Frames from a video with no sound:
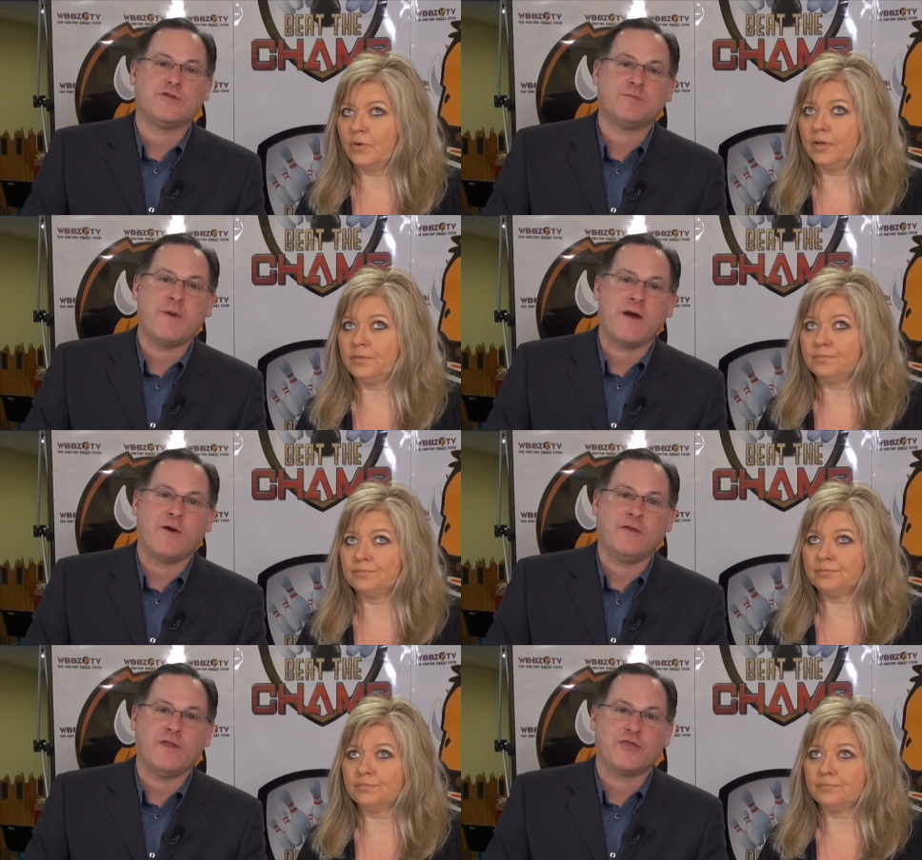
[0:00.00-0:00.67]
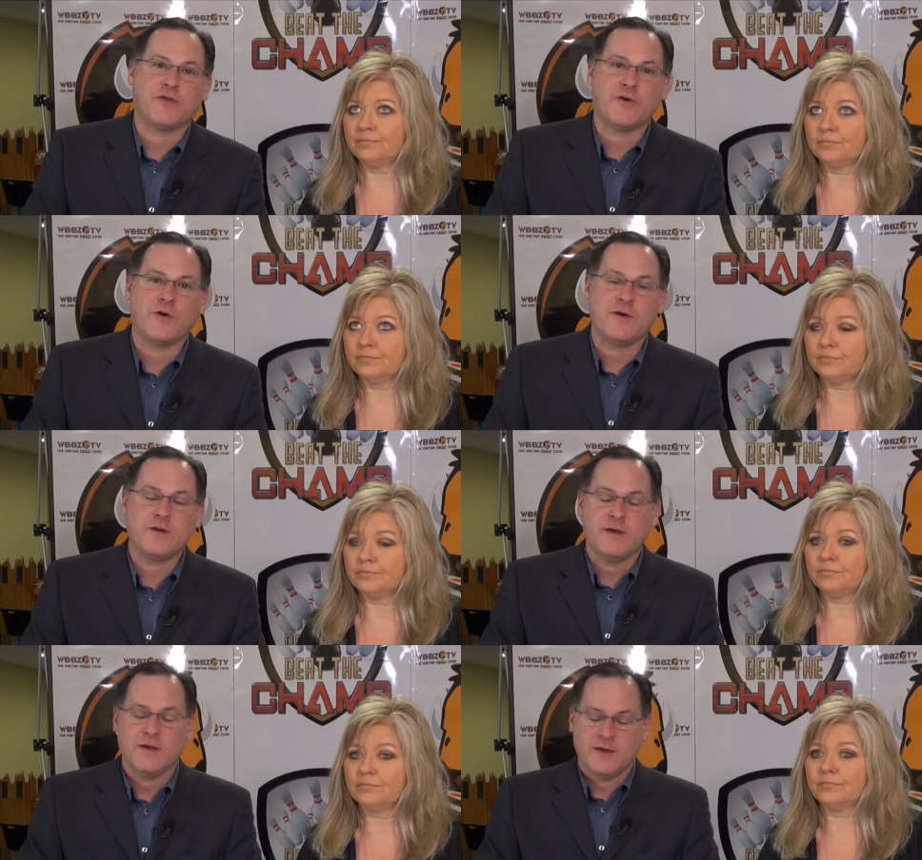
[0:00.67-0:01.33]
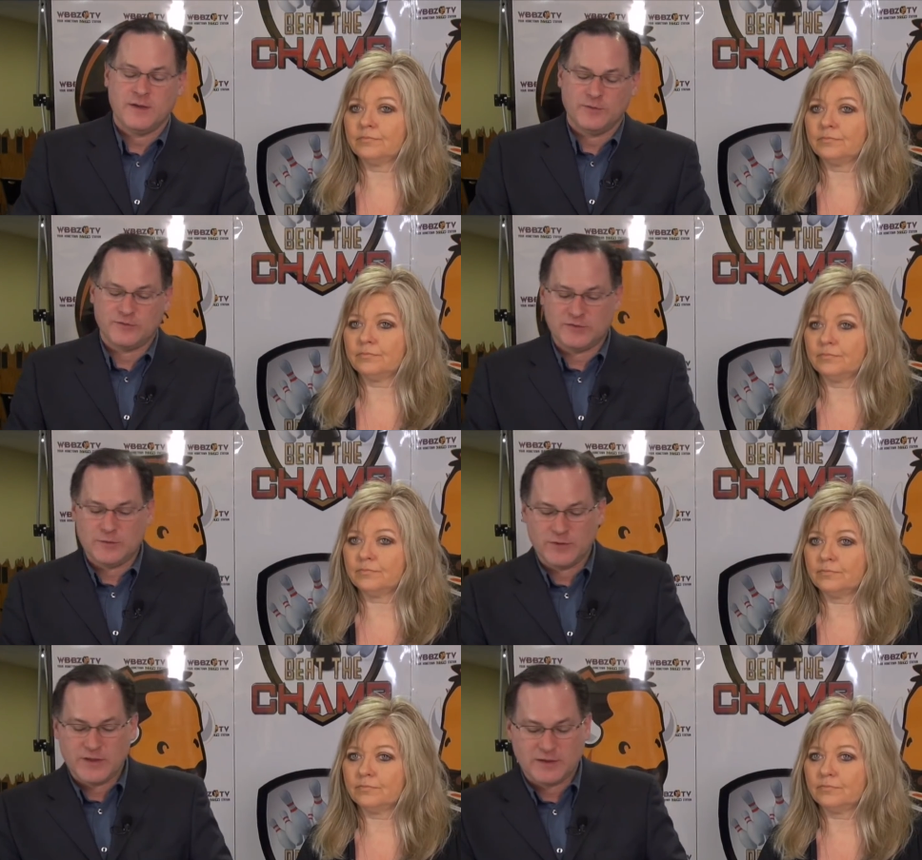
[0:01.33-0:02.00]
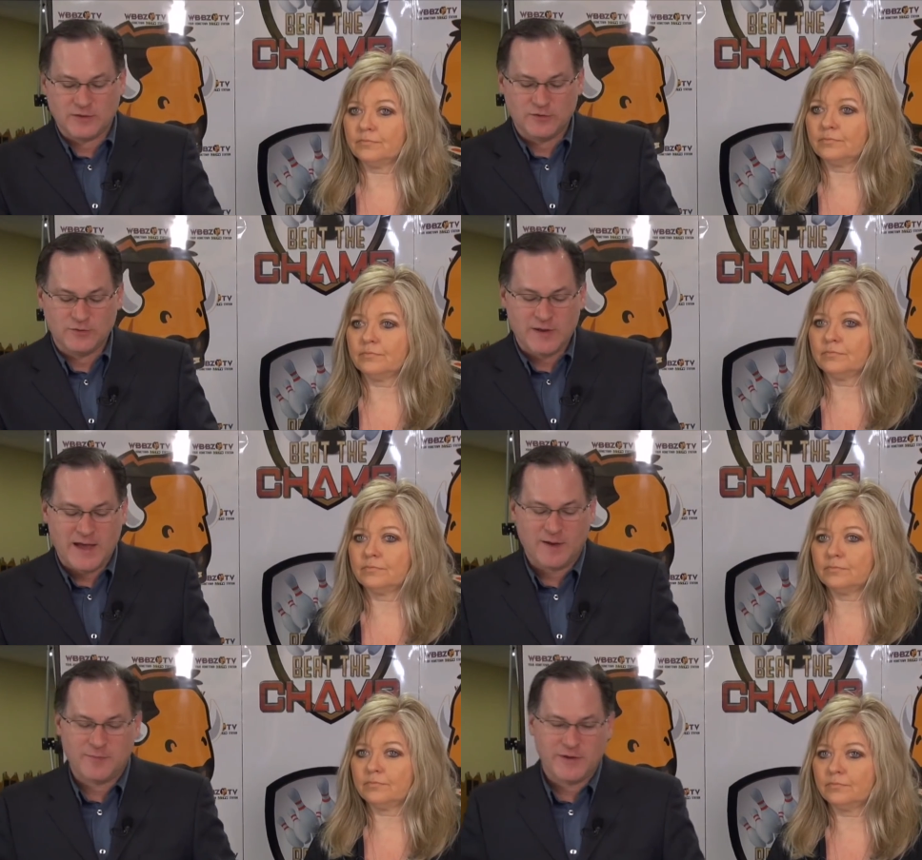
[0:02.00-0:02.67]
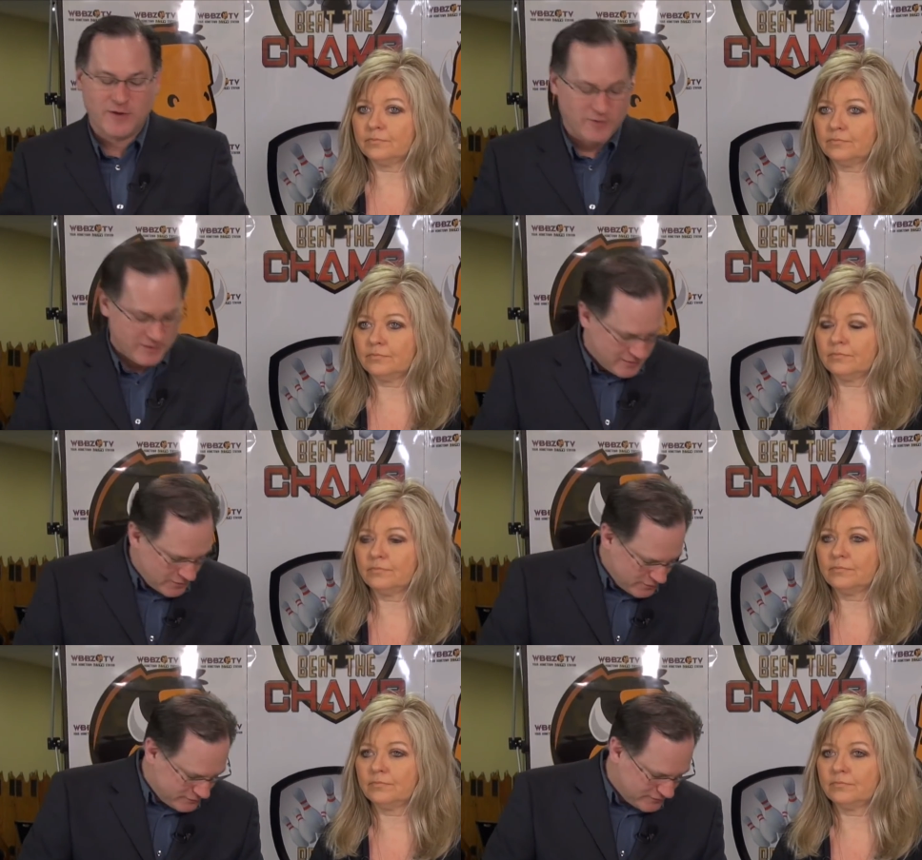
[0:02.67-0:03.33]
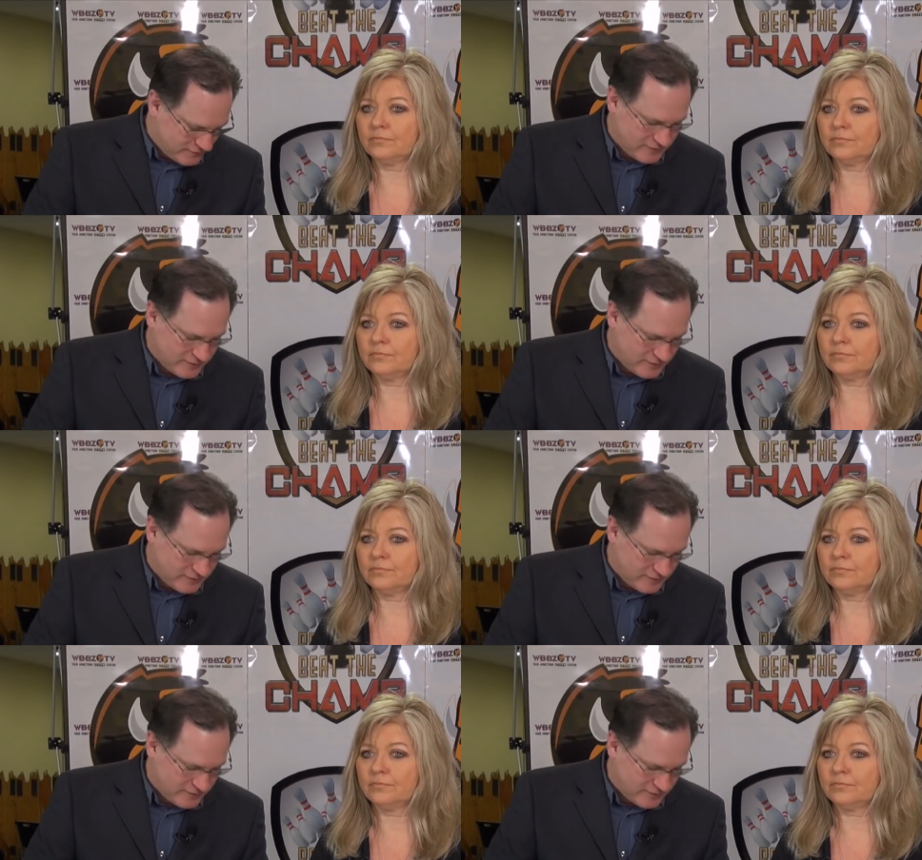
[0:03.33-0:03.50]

Speaker 1: and a spare on the third. See what he can do now, but he already knows